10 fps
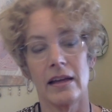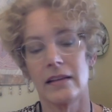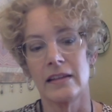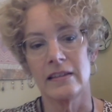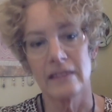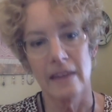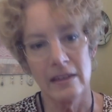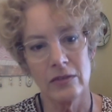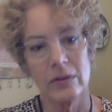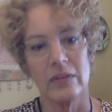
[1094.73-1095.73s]
these
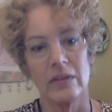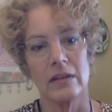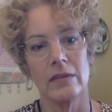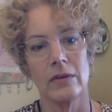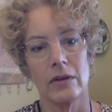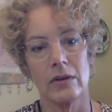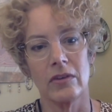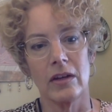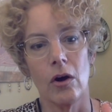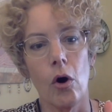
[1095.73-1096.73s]
sinusoids in the liver are
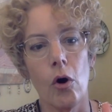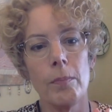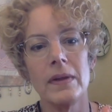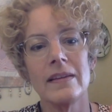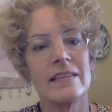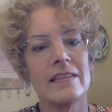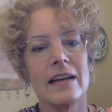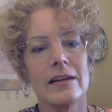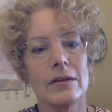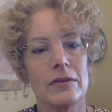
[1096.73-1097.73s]
just like open
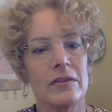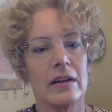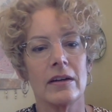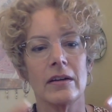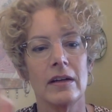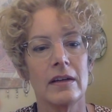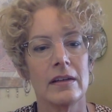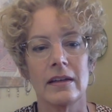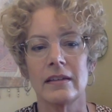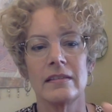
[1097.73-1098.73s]
cells that are
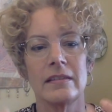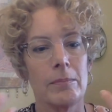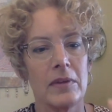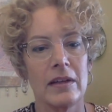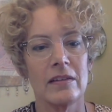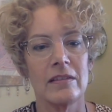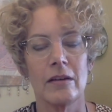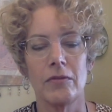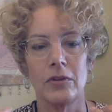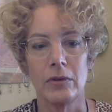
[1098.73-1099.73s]
accepting this
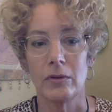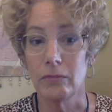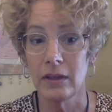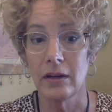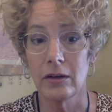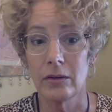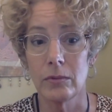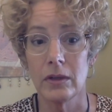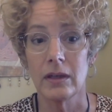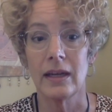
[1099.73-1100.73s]
stuff and doing really hard
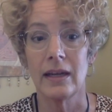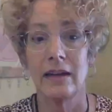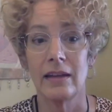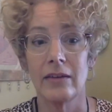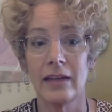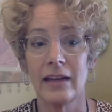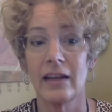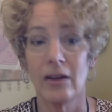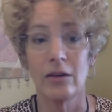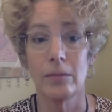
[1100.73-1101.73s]
work, and they're
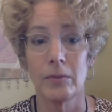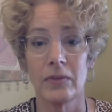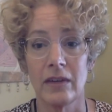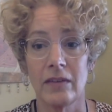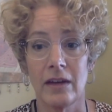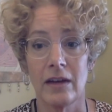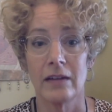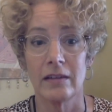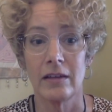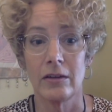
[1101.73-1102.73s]
getting 100% of the
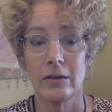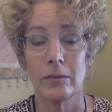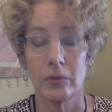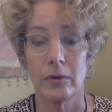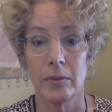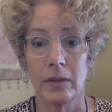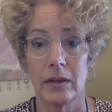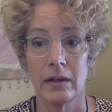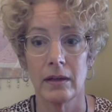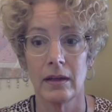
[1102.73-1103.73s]
oxalate you're absorbing.